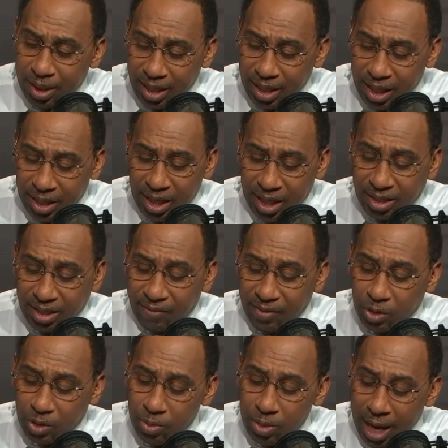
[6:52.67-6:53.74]
That's
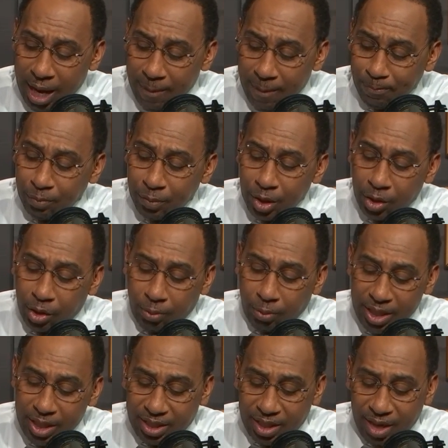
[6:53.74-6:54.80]

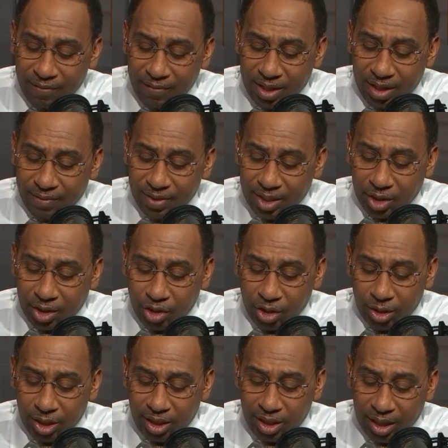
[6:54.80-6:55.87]
888-729-3776.
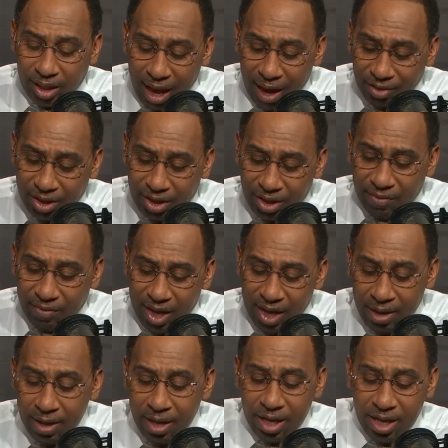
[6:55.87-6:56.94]
You're listening live to Stephen
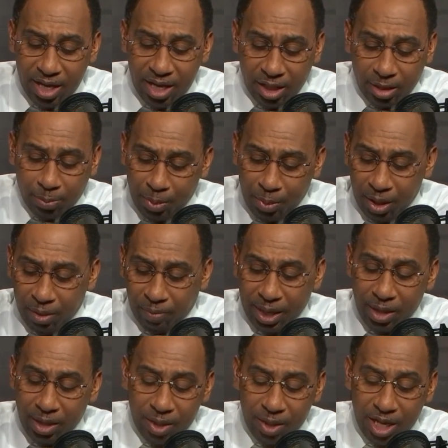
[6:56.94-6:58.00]
A. ESPN
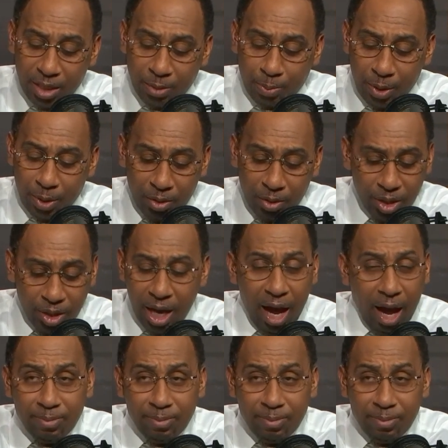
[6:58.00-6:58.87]
Radio, ESPN News.